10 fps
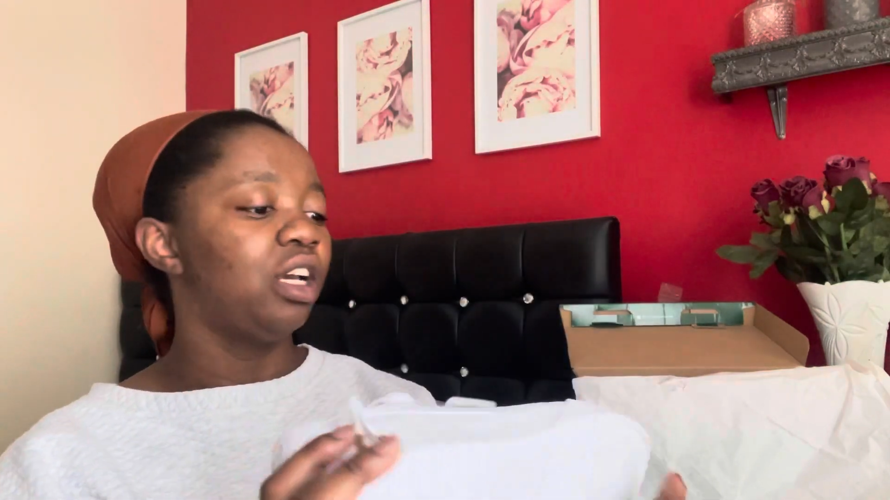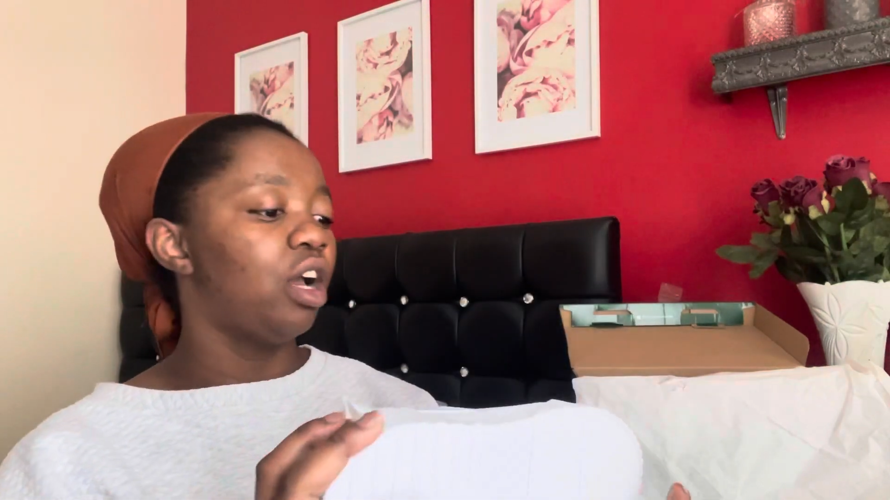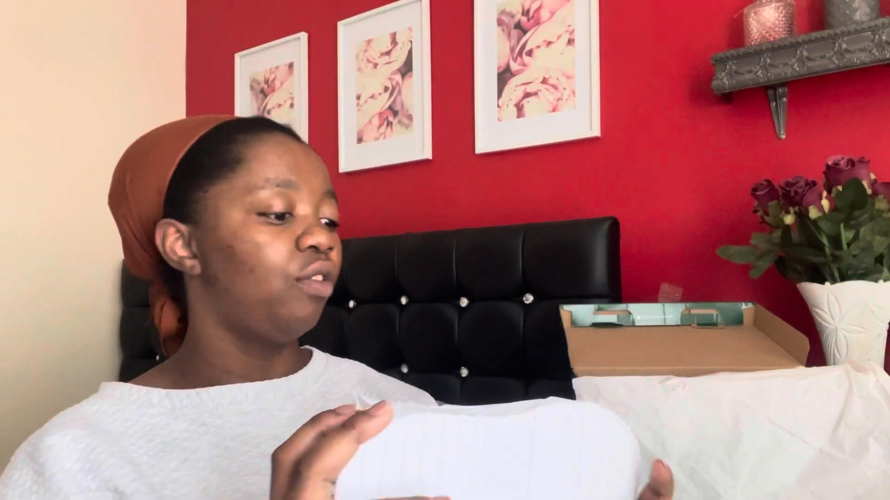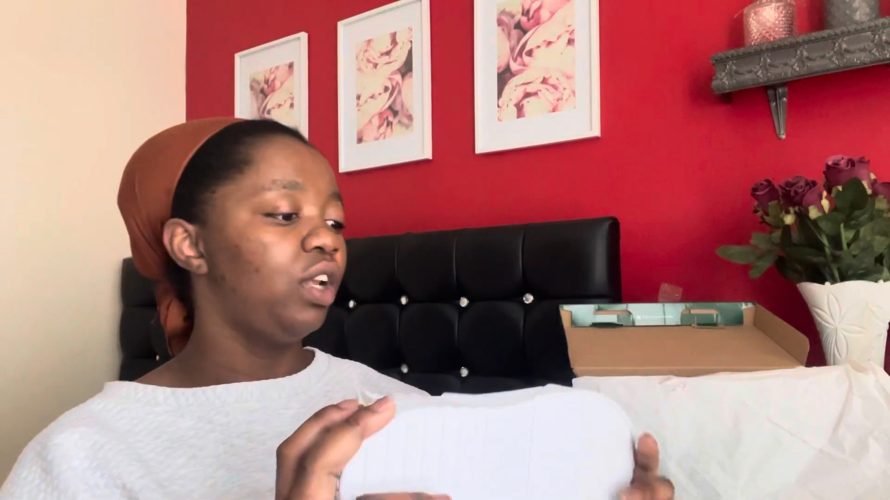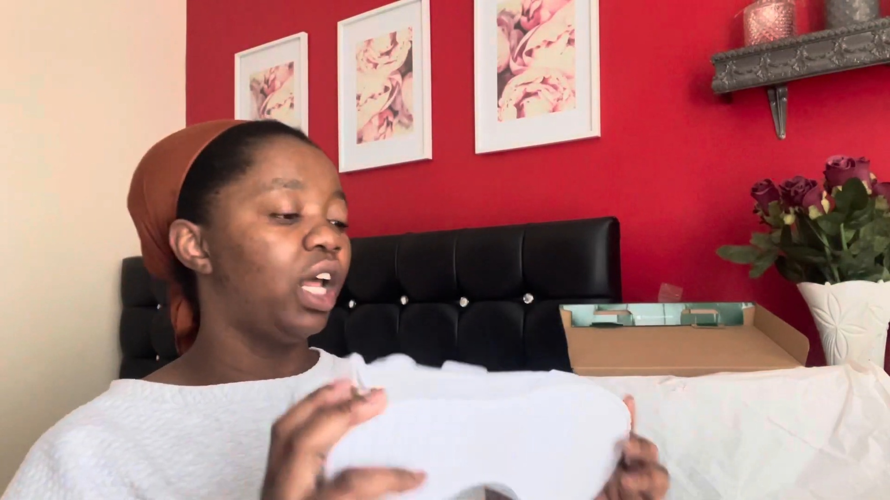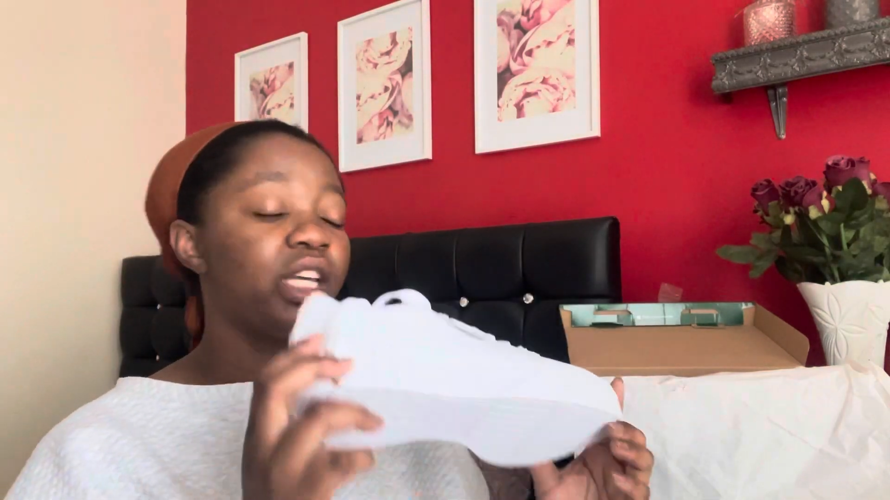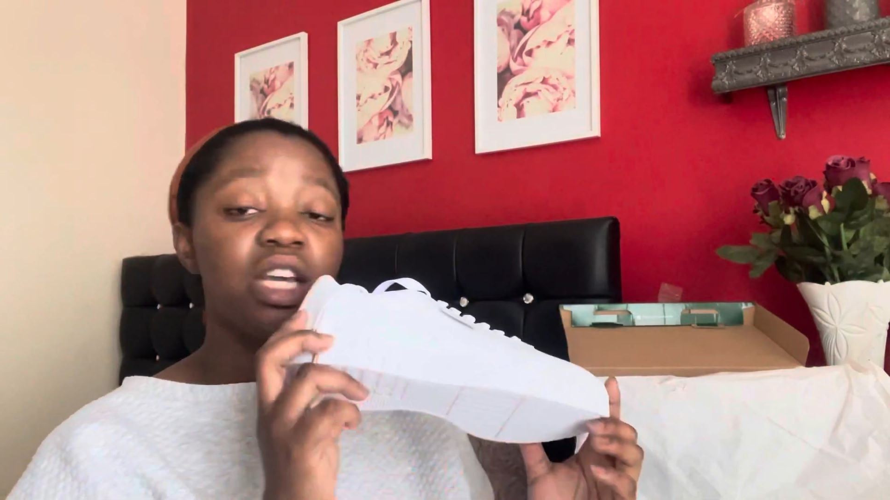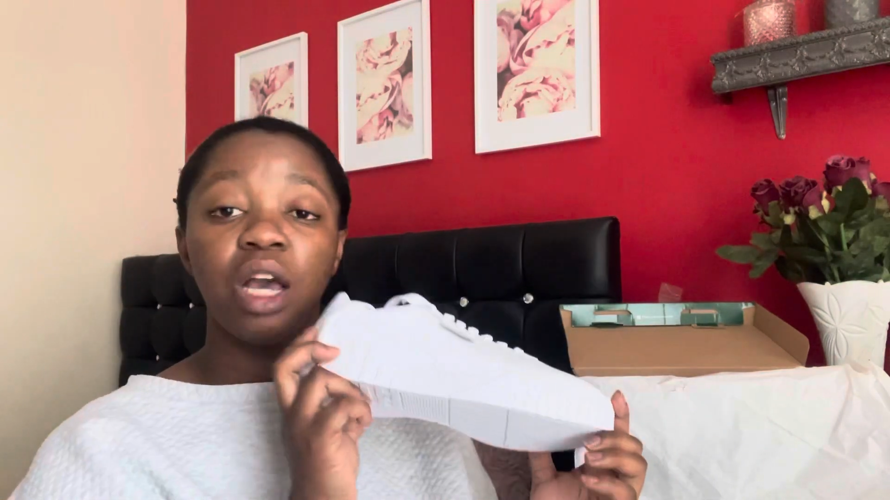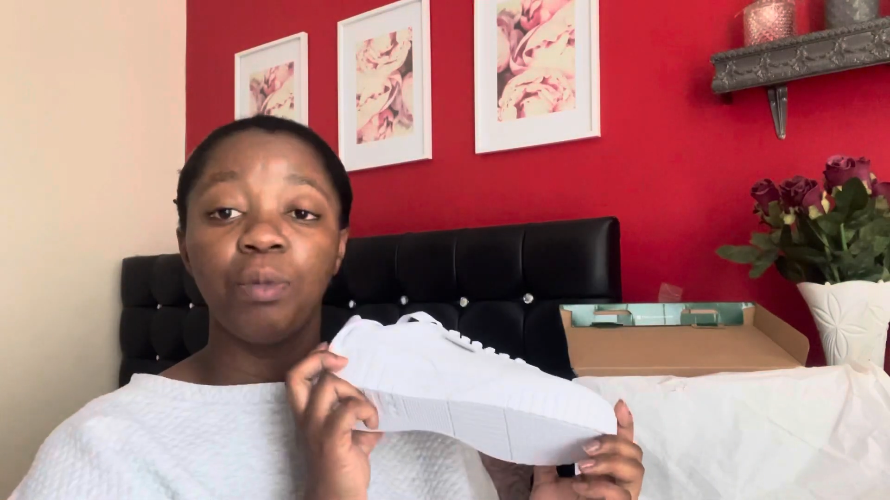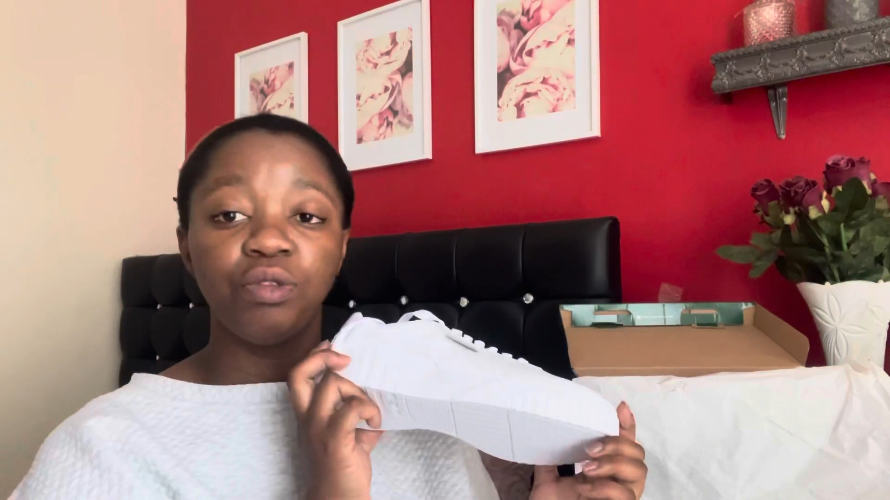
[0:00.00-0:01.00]
I really like it.
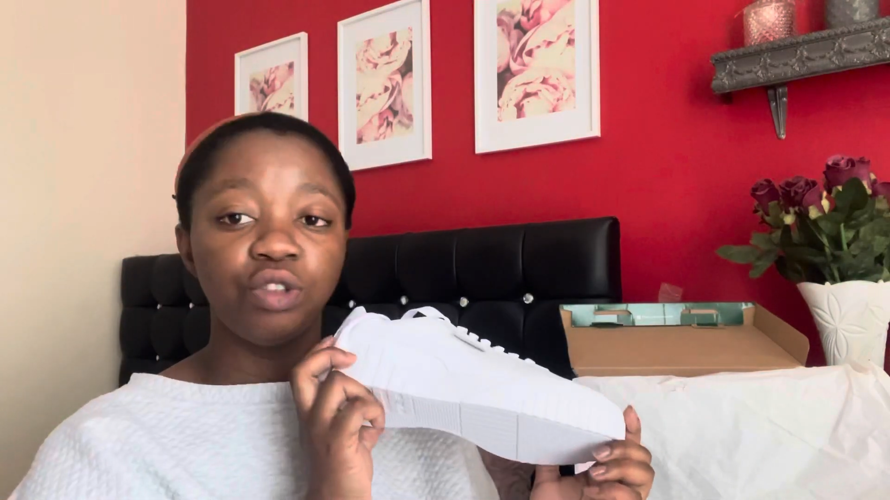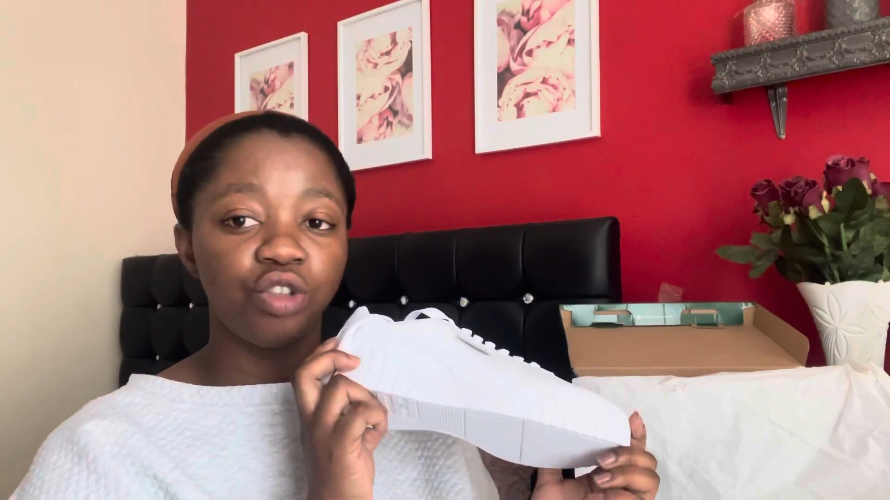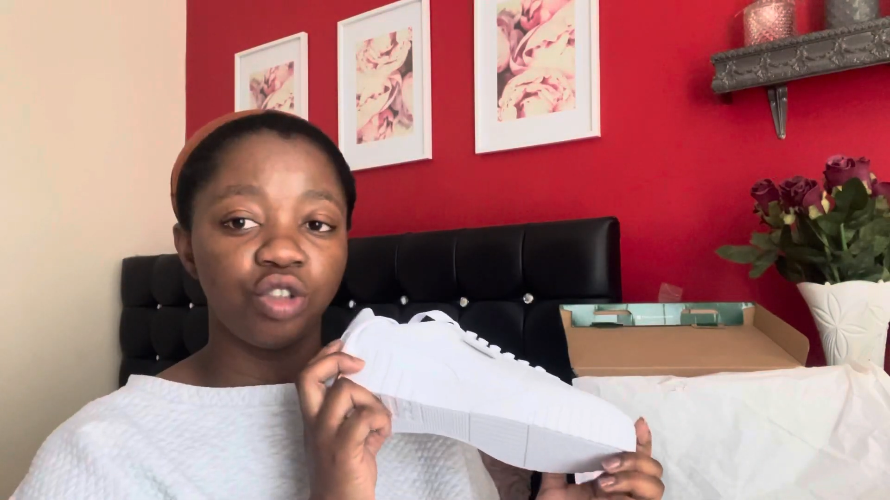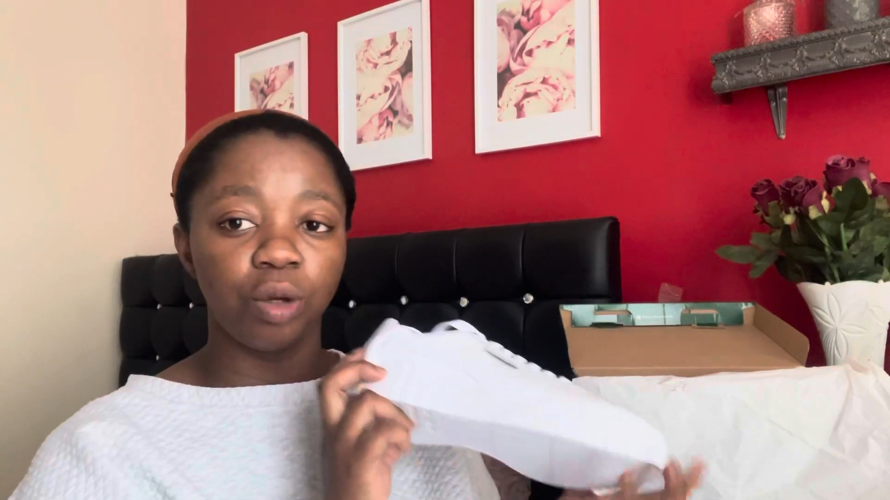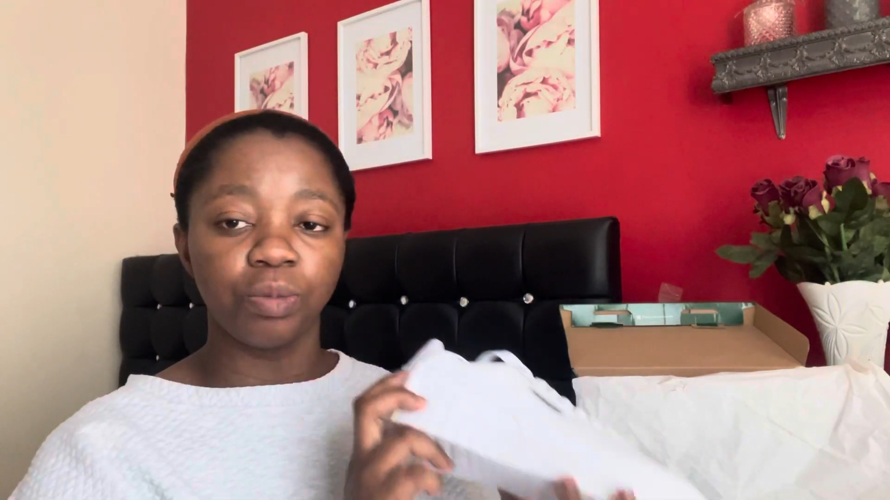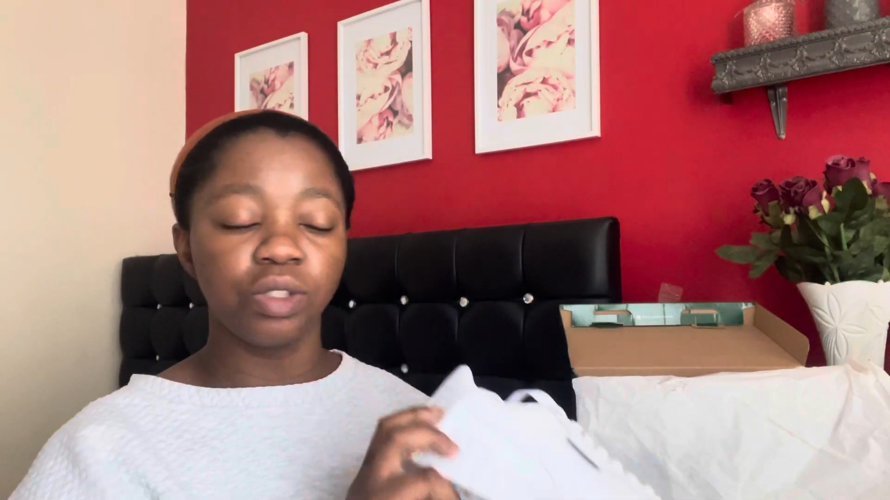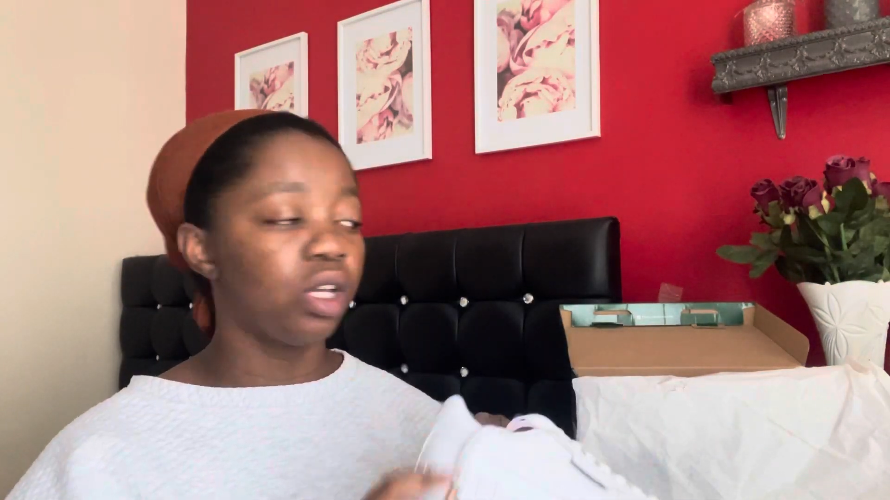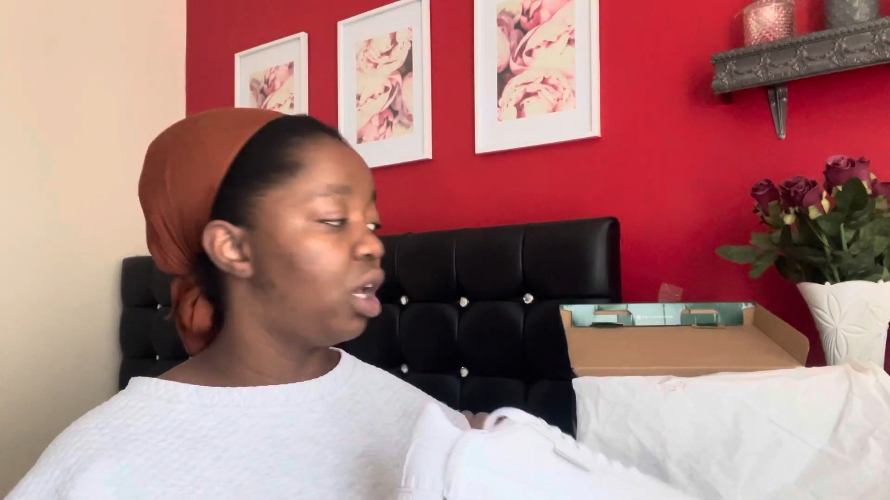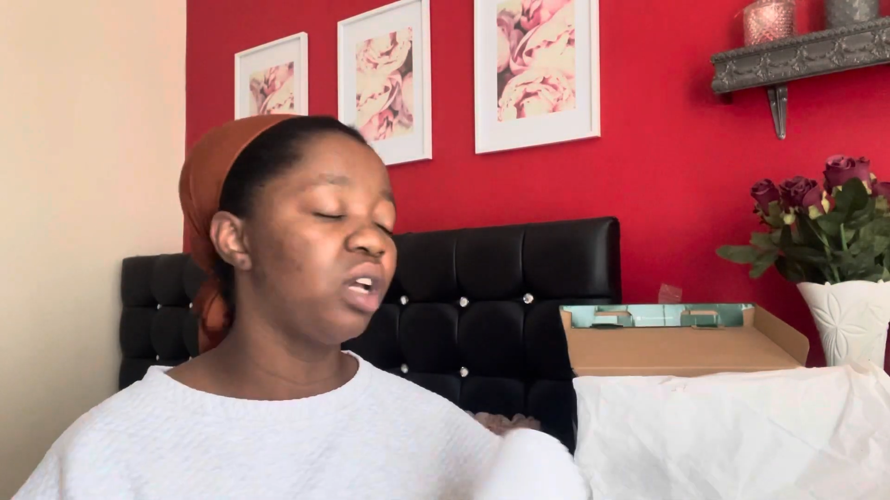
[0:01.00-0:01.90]
I'm off to the shops.